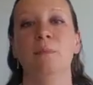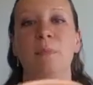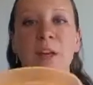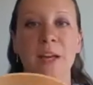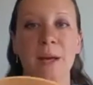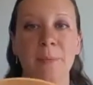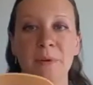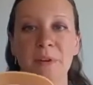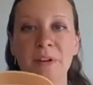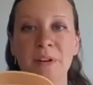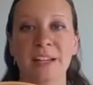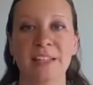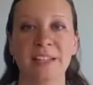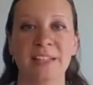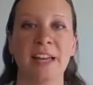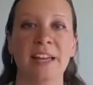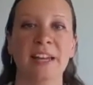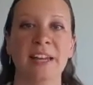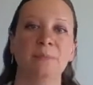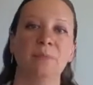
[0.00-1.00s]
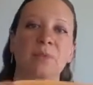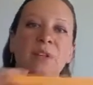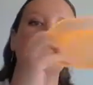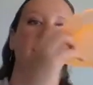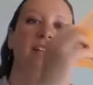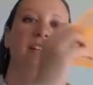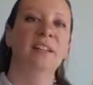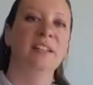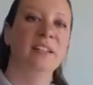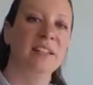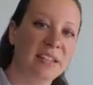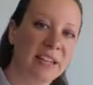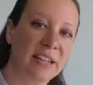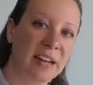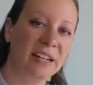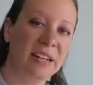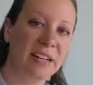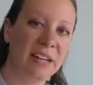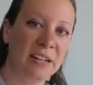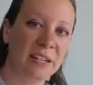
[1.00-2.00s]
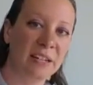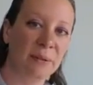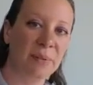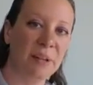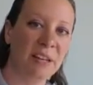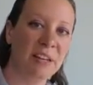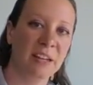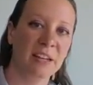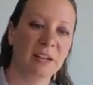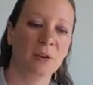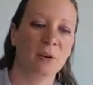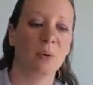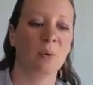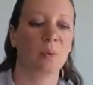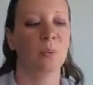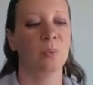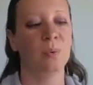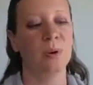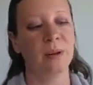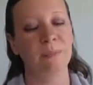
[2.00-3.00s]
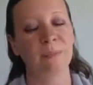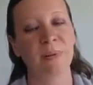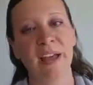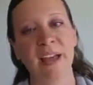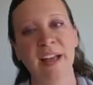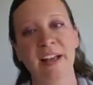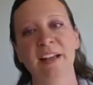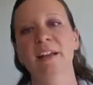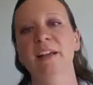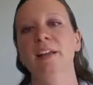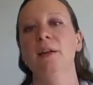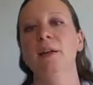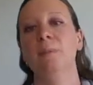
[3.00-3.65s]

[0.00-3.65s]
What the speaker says: pick up your next item, set it down on the blanket, run back,